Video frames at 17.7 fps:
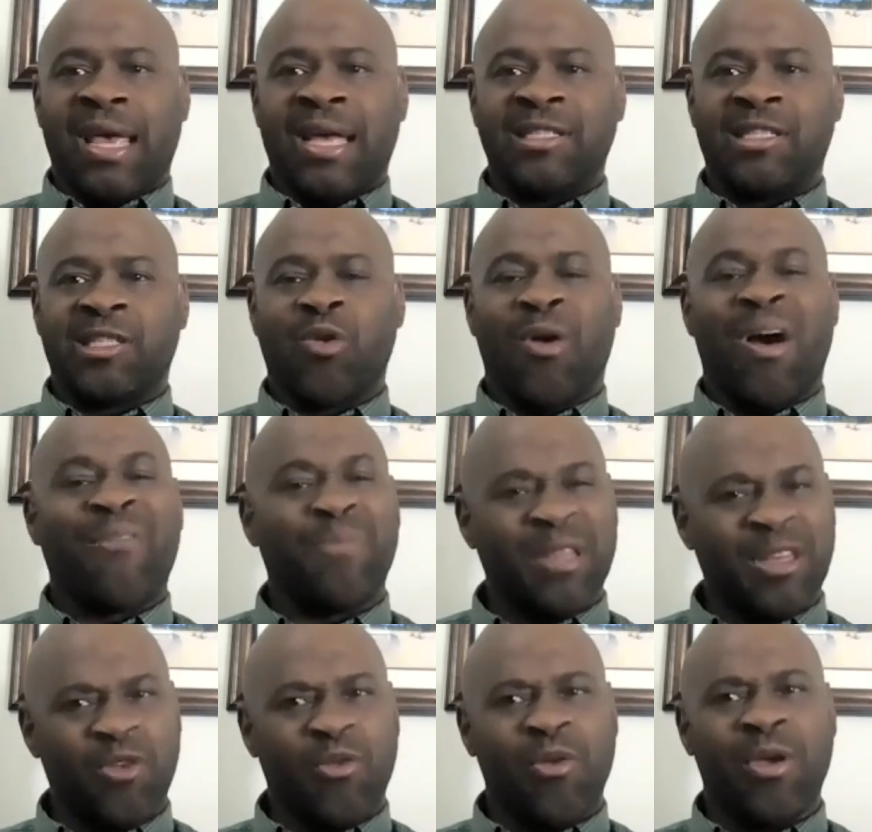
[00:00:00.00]
and so
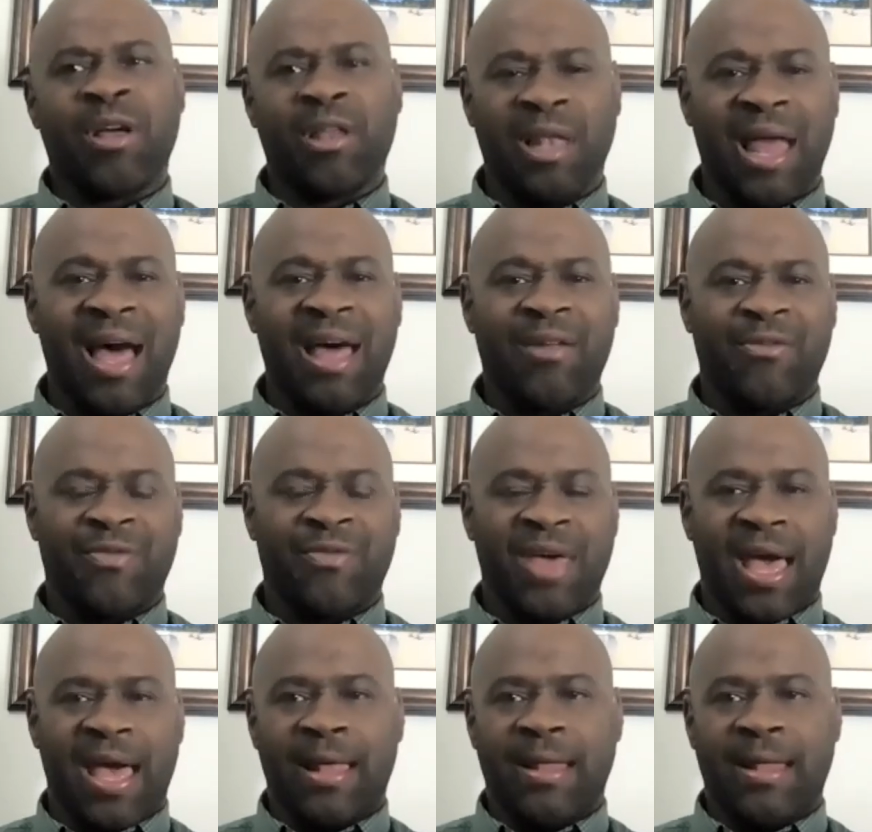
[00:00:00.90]
i've been doing a lot of
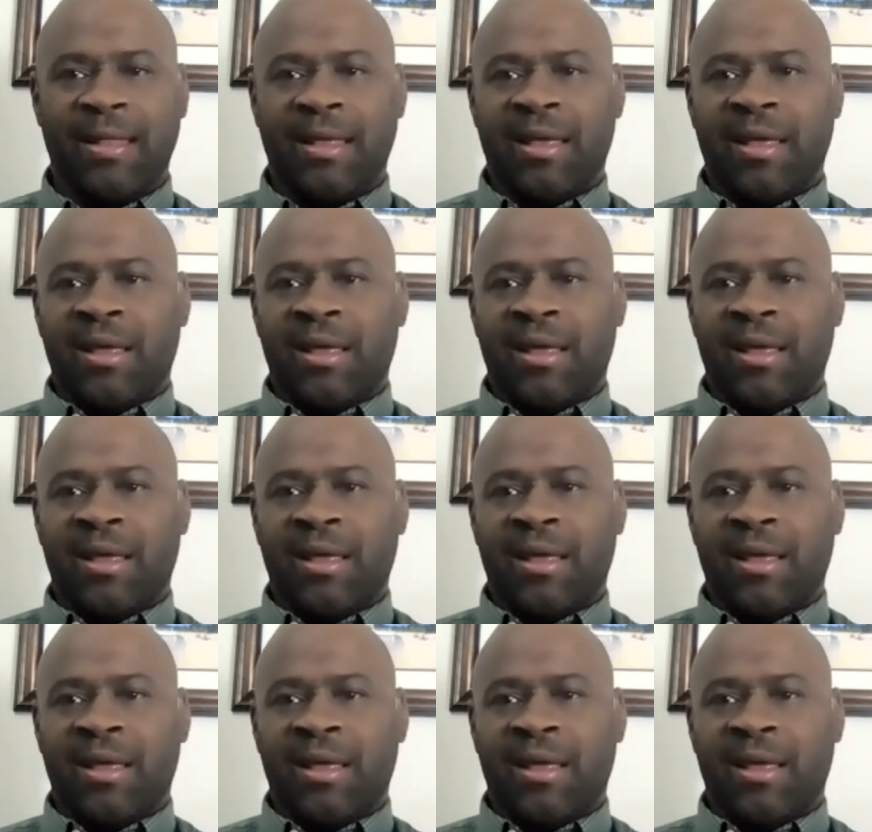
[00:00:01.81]
that